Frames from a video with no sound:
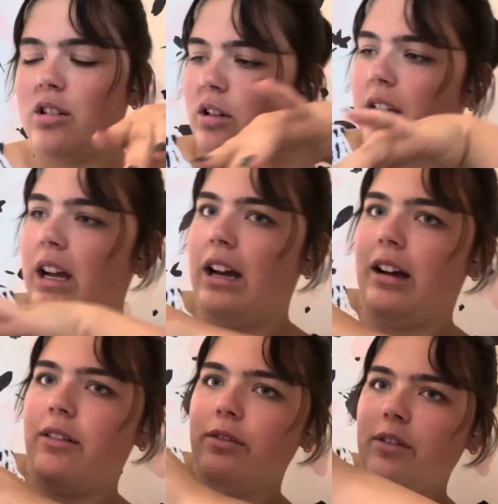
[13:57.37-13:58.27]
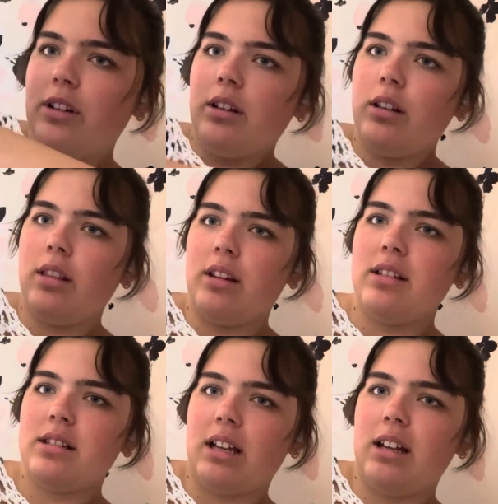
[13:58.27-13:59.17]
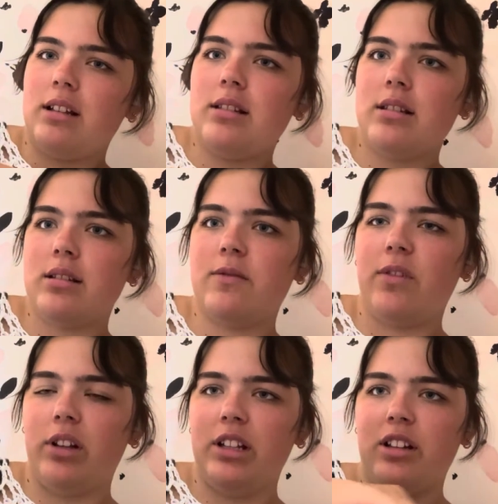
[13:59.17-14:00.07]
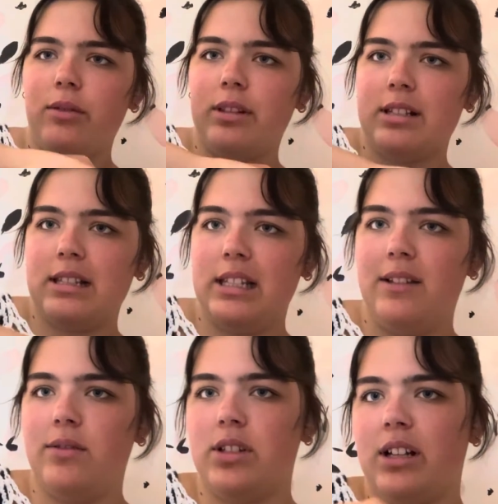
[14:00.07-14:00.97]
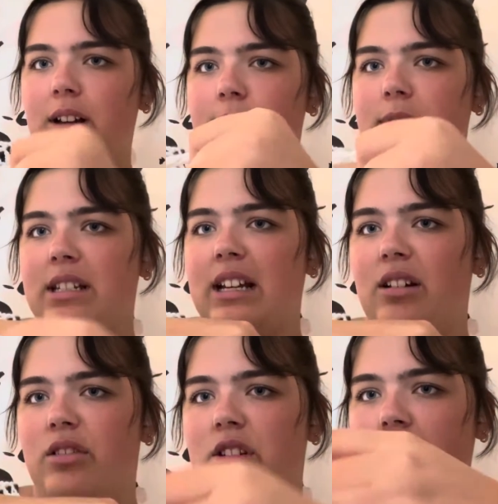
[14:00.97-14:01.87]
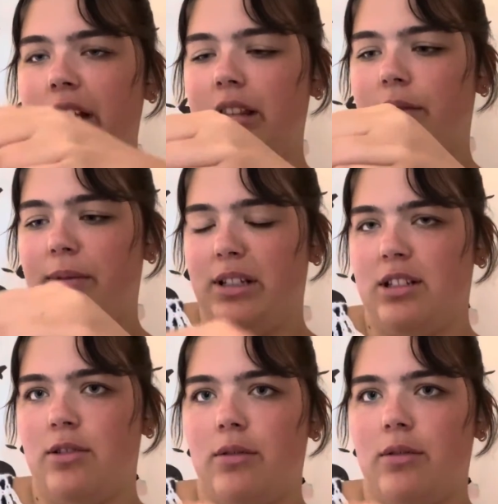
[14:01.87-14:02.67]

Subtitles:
I have, this side is fully done with the sleeves. It comes down to like the wrist when